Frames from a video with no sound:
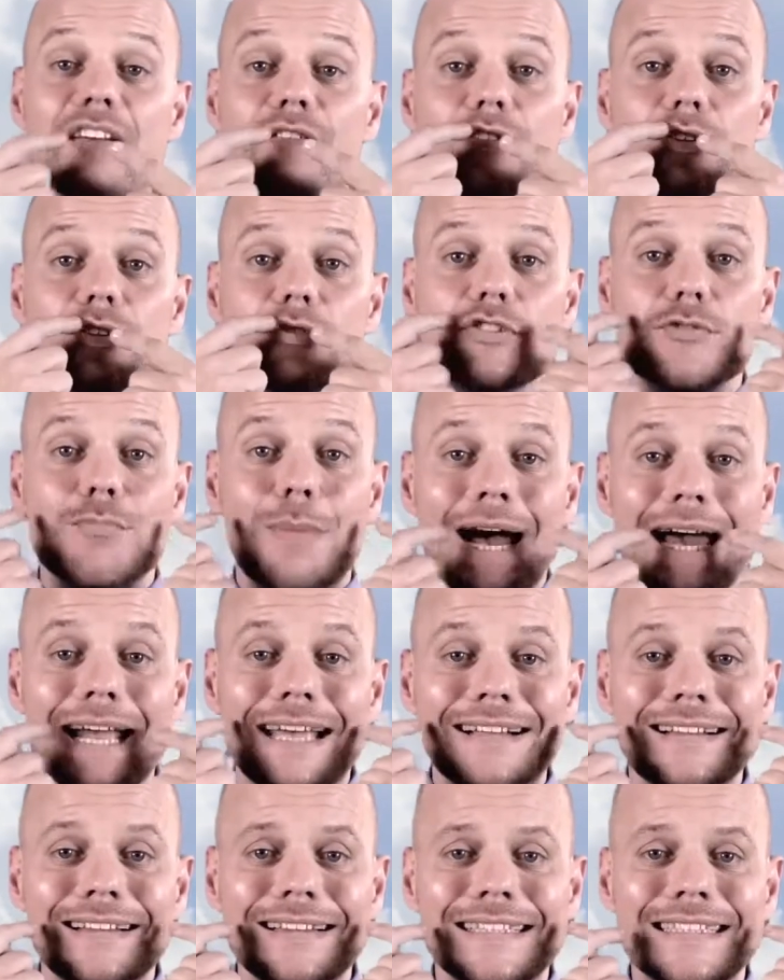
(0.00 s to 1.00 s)
If you
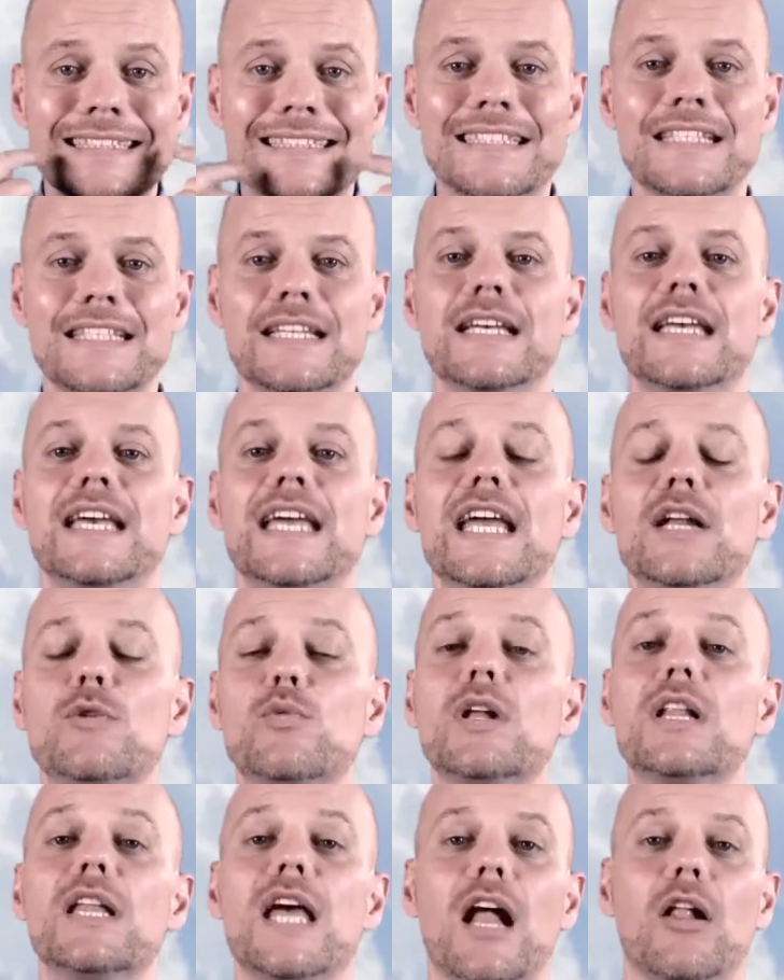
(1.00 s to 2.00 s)
smile,
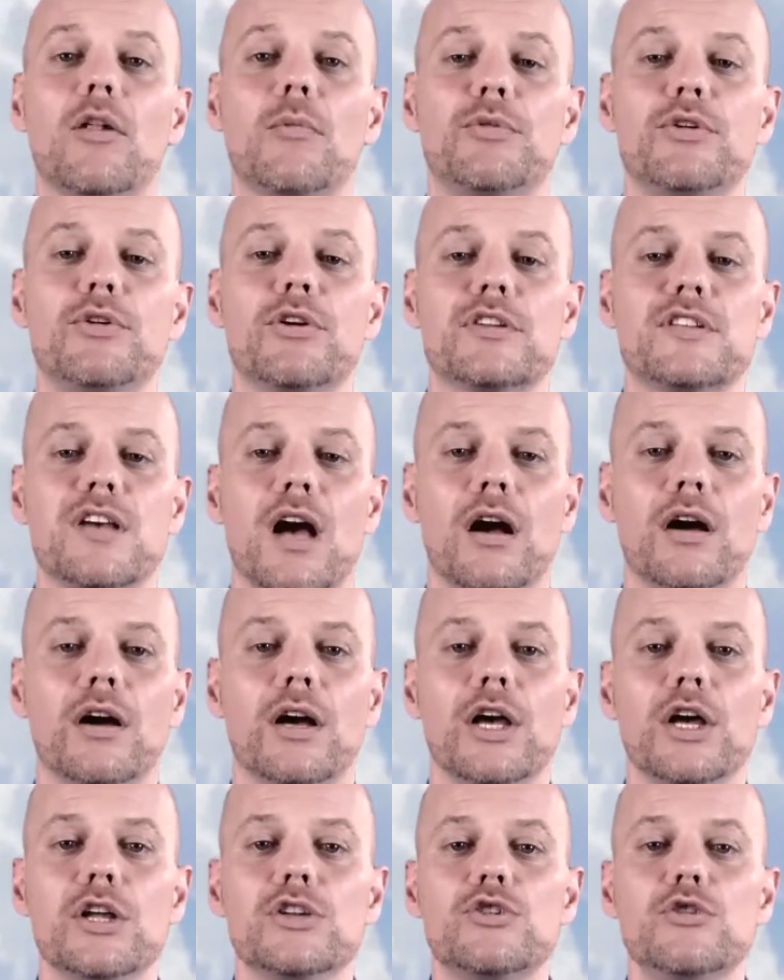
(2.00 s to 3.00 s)
it will help your
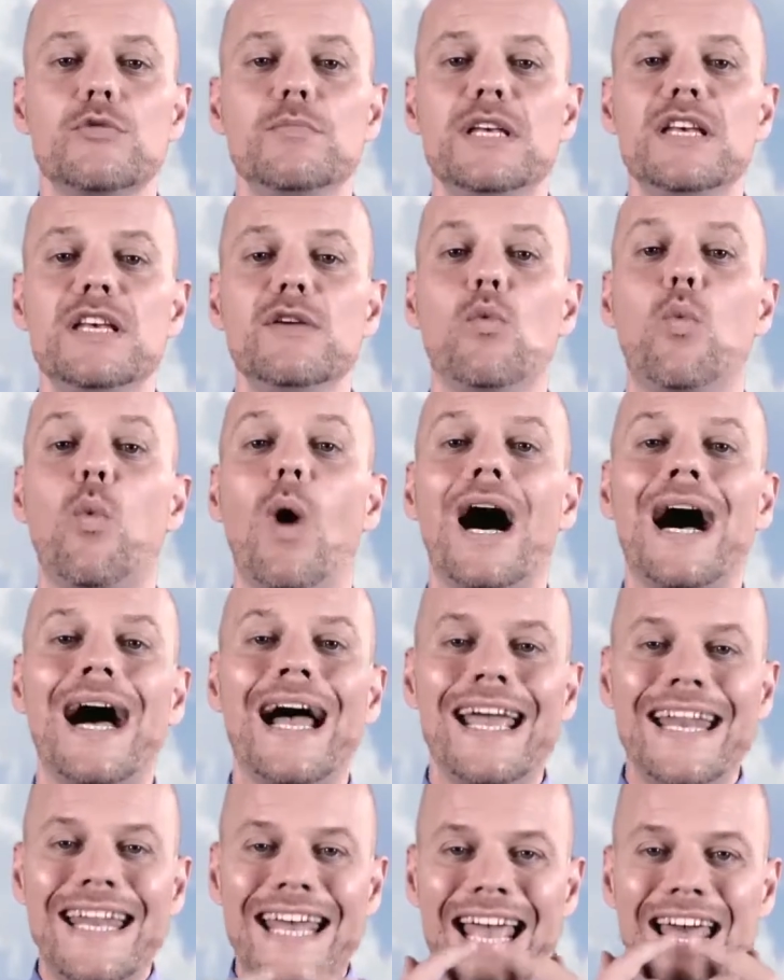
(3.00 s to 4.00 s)
tongue to be
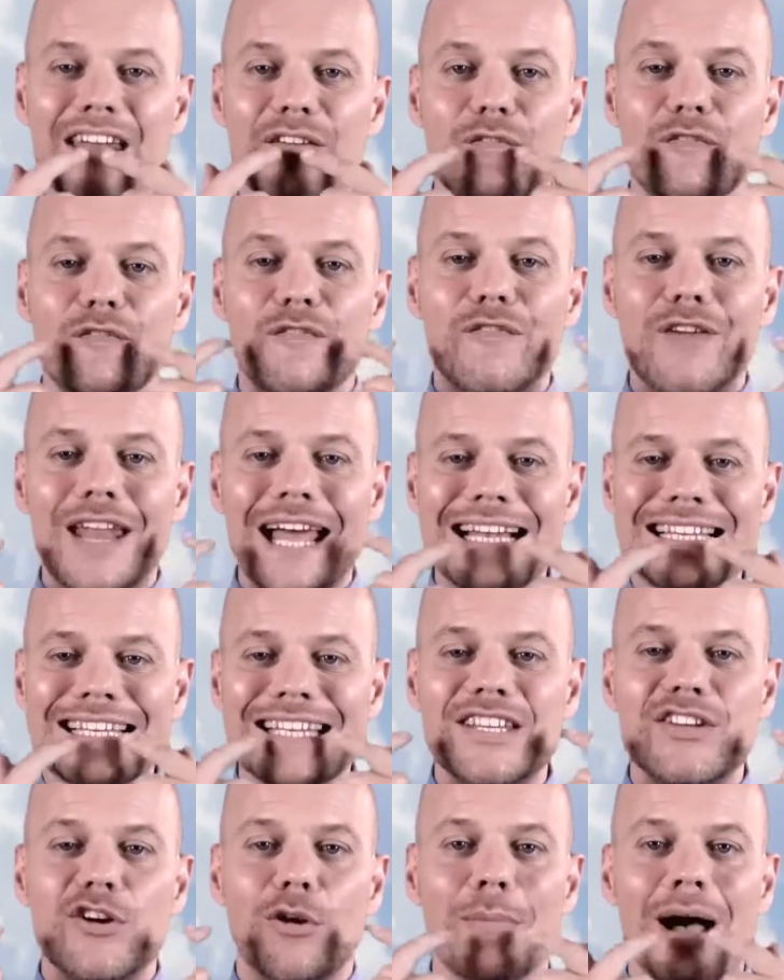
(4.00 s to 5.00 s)
wide and
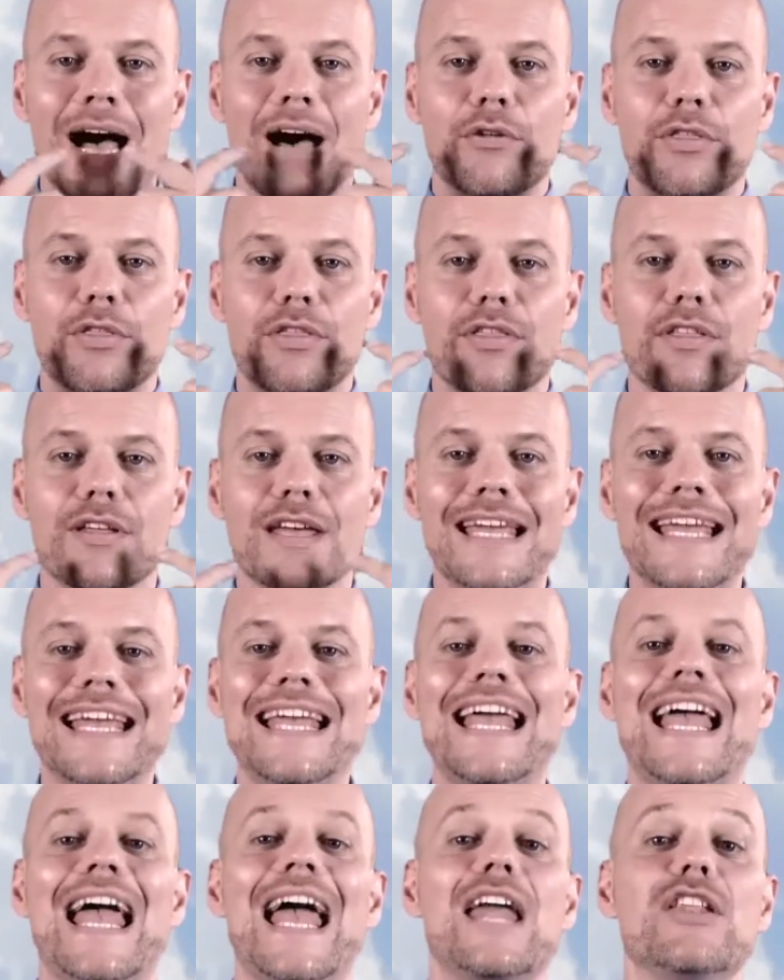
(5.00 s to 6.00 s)
flat in your mouth,
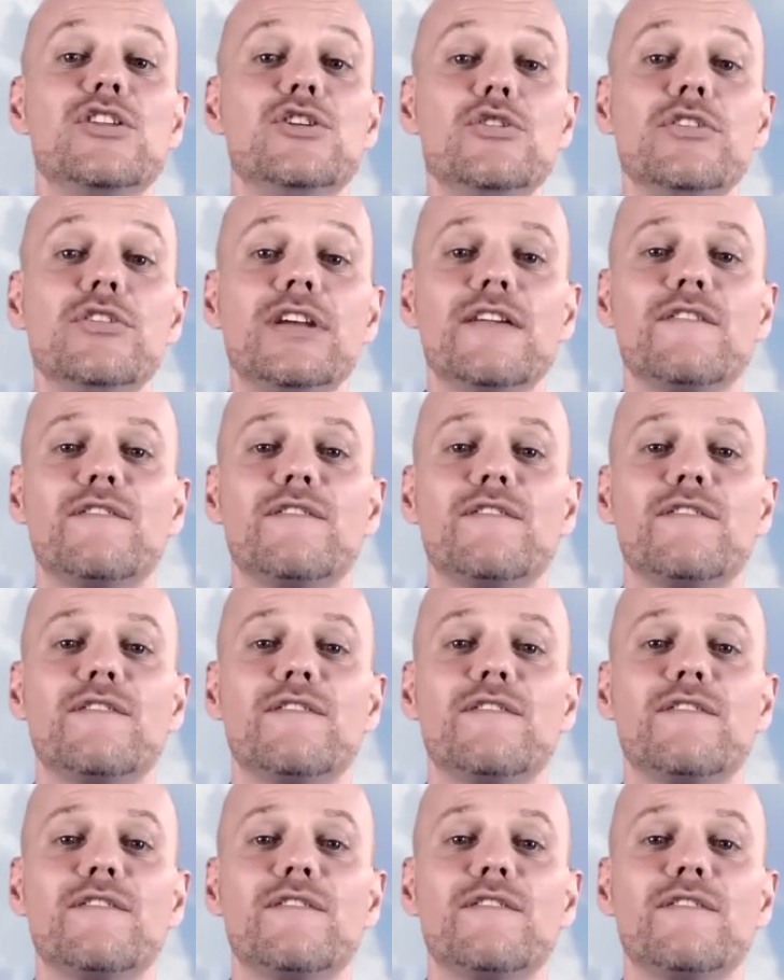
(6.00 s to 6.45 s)
and you